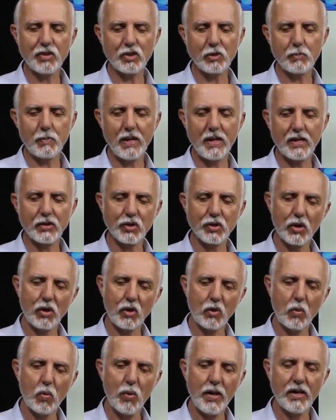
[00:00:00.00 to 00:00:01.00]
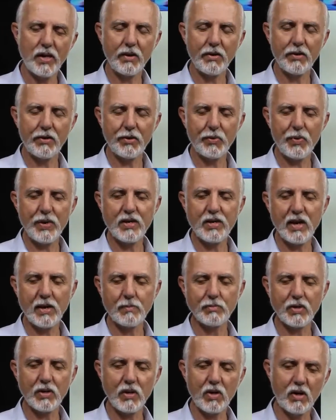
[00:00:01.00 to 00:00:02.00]
spades, queen 3 times
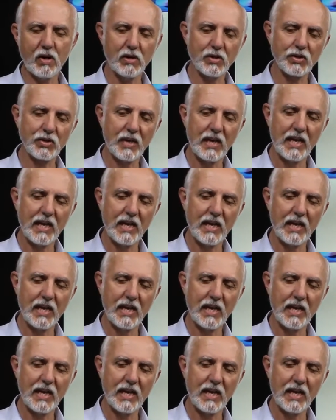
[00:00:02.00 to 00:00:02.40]
in hearts,